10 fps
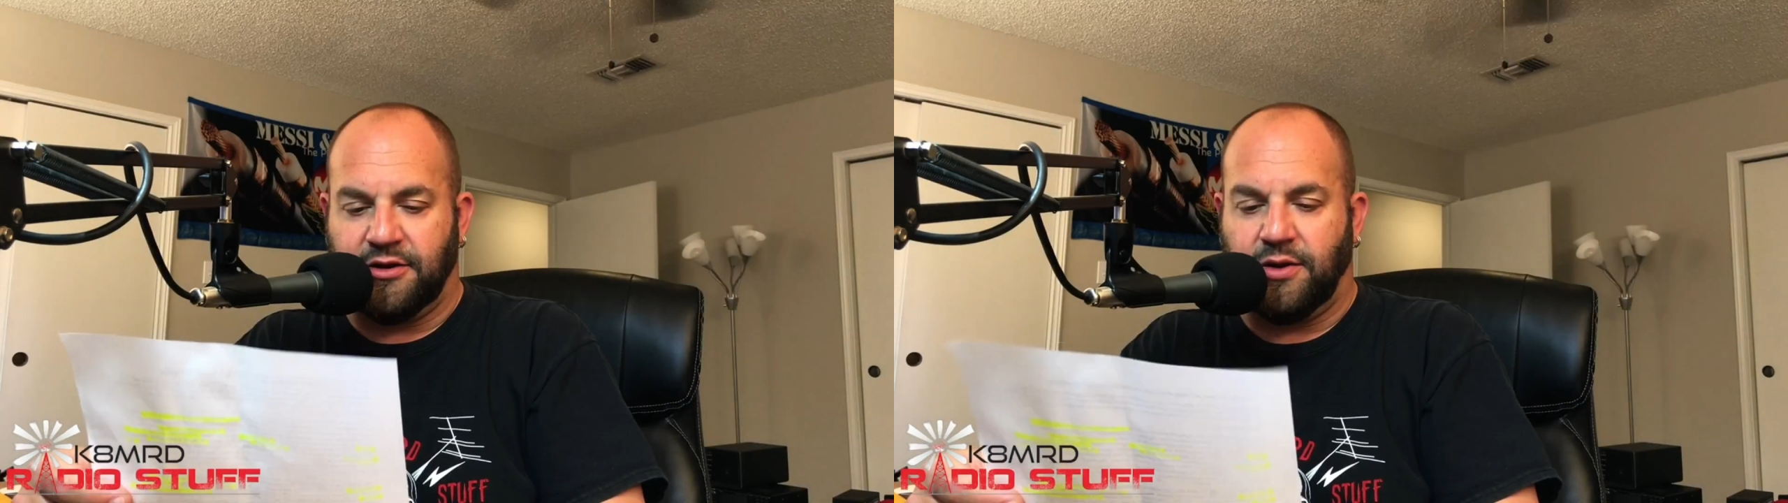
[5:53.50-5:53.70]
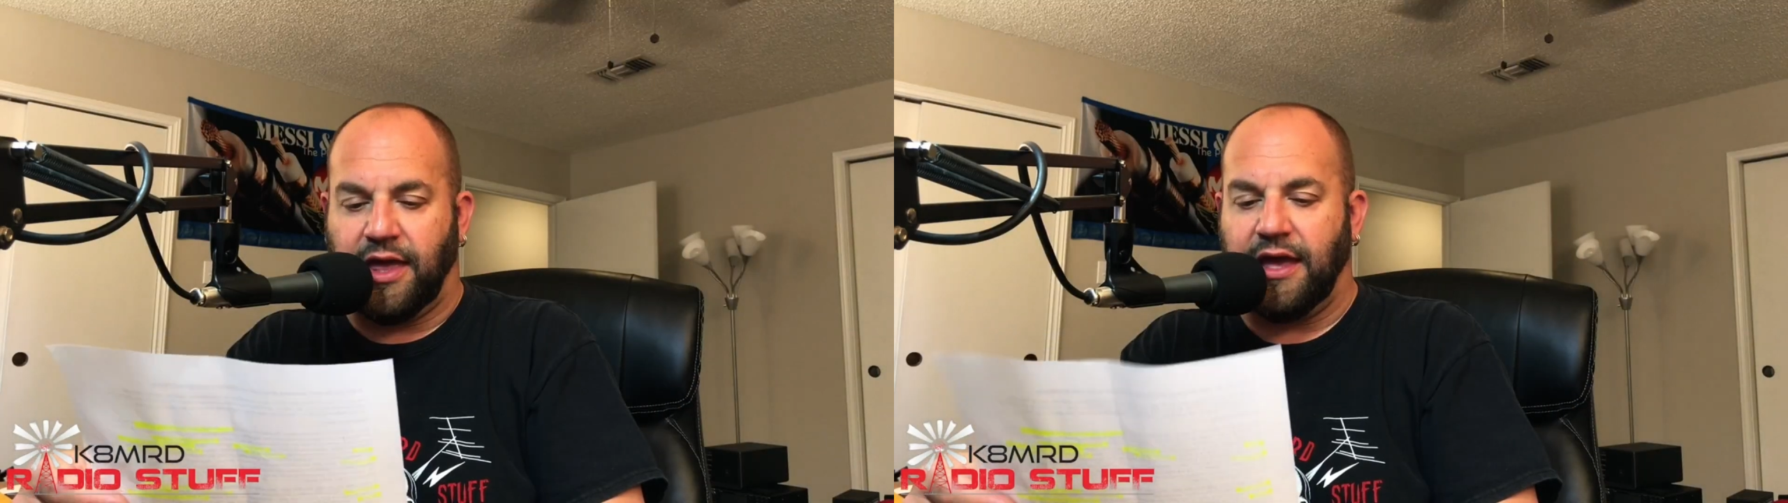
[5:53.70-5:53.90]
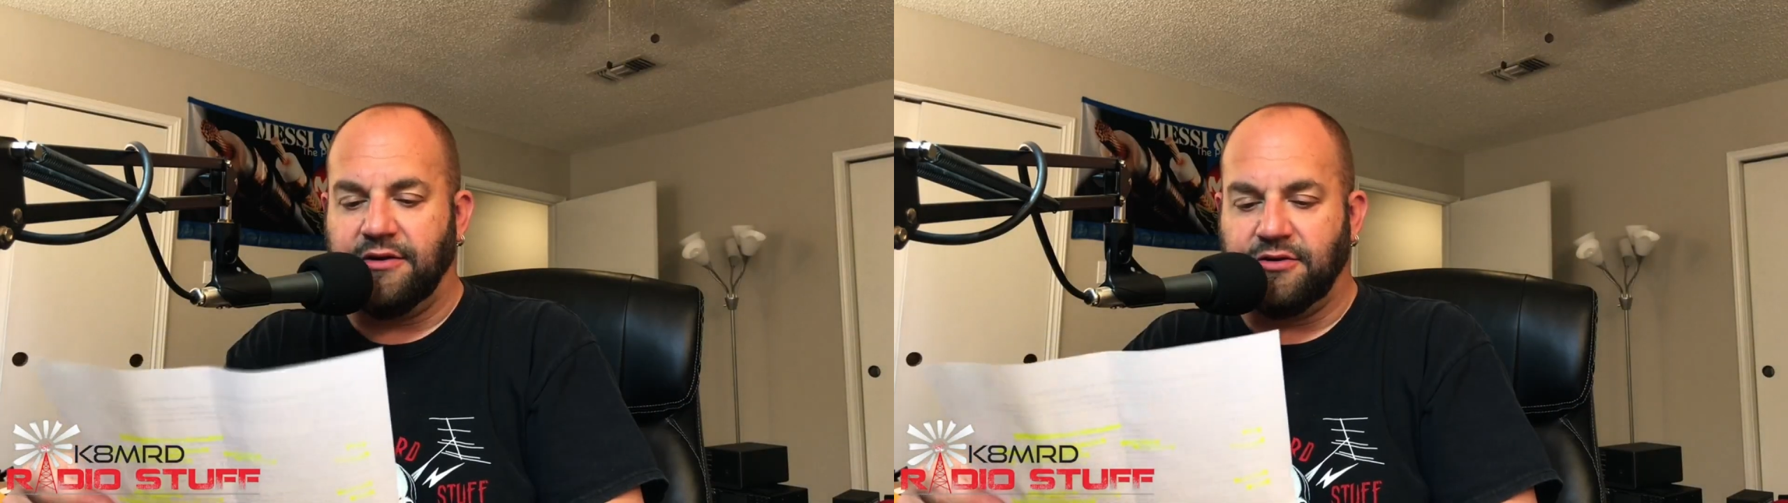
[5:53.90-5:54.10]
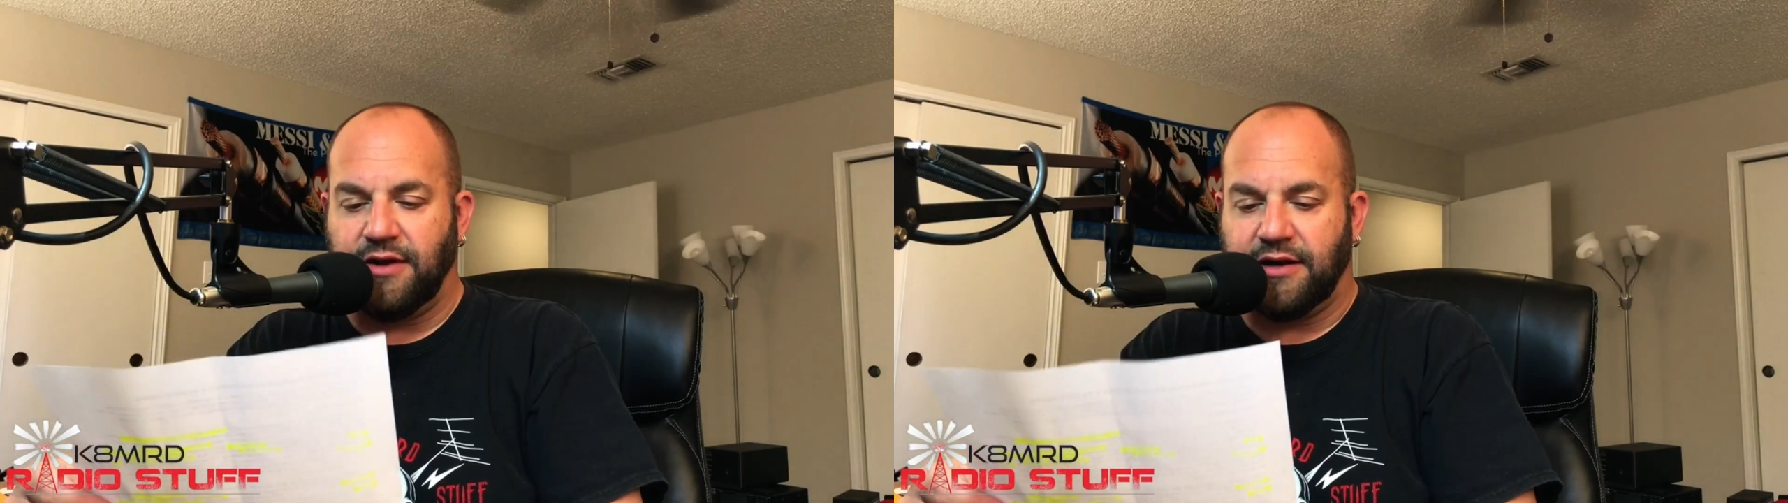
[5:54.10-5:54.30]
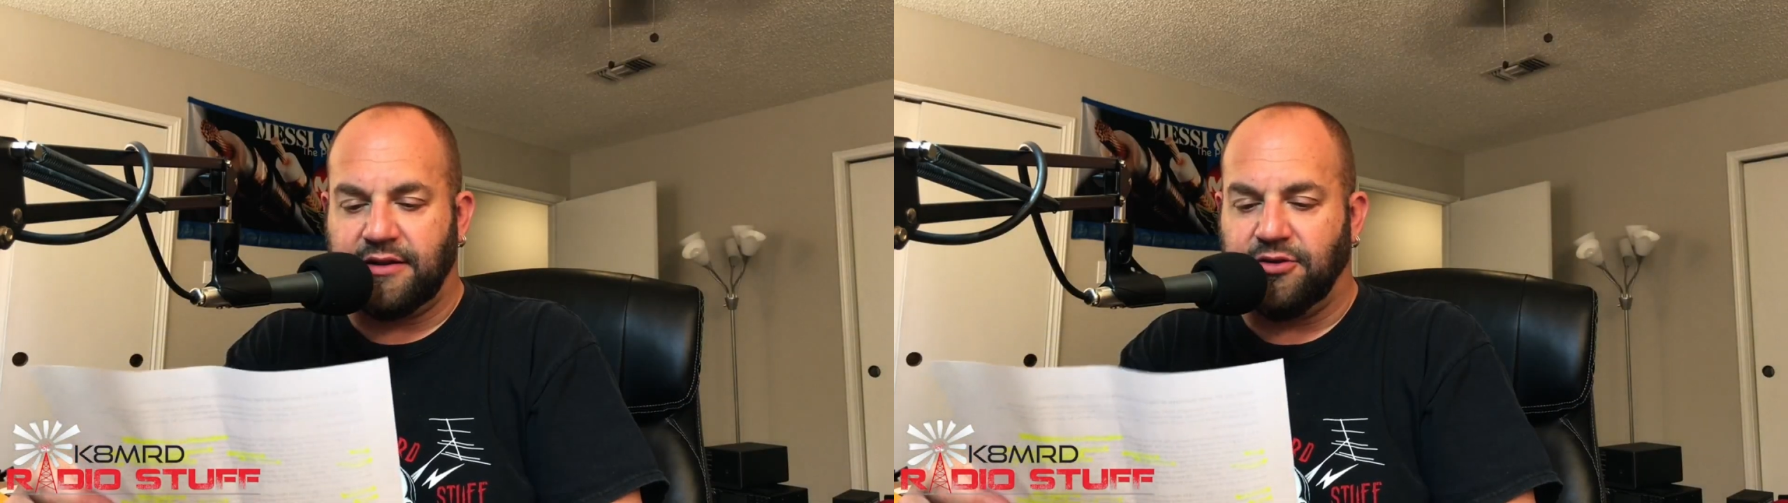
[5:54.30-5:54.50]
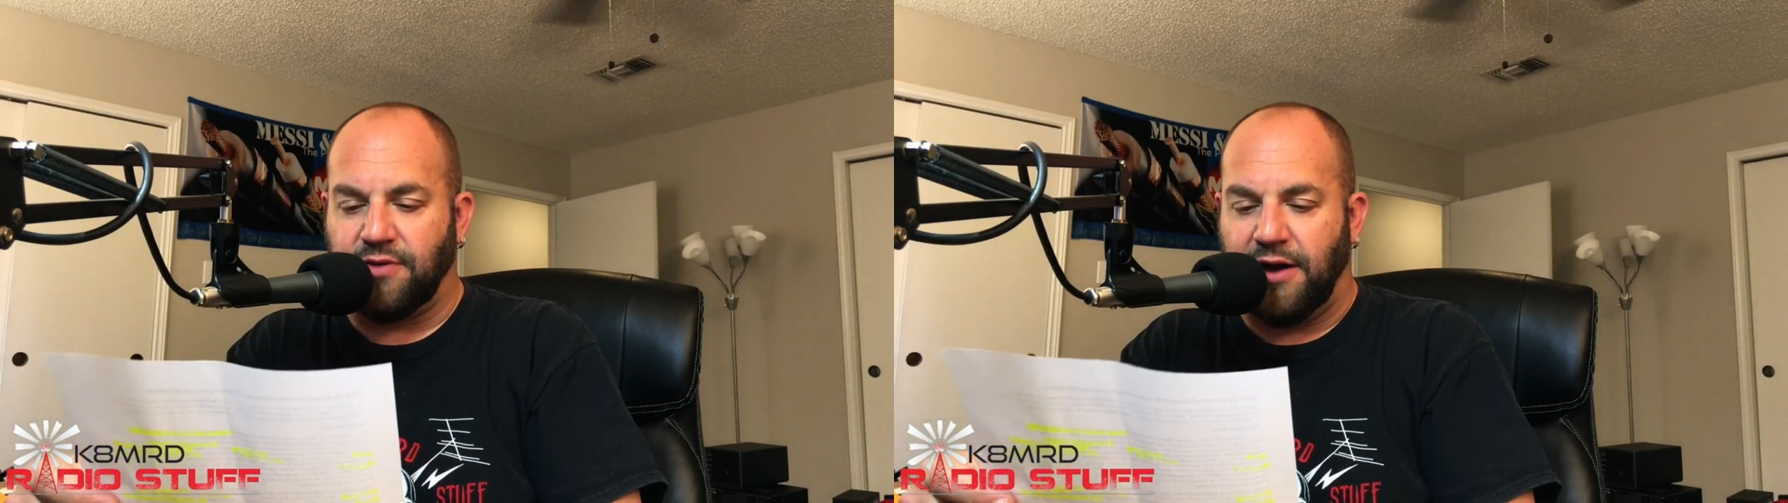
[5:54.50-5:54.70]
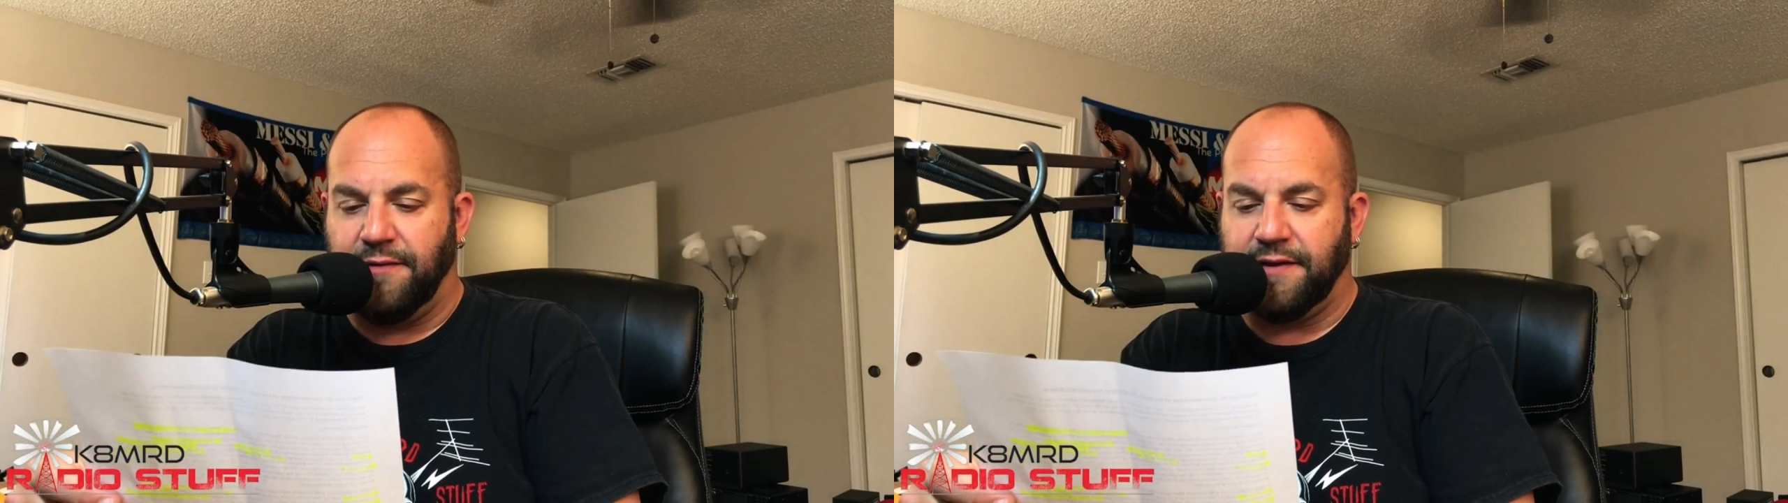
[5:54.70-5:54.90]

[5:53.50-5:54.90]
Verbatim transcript: can directly ground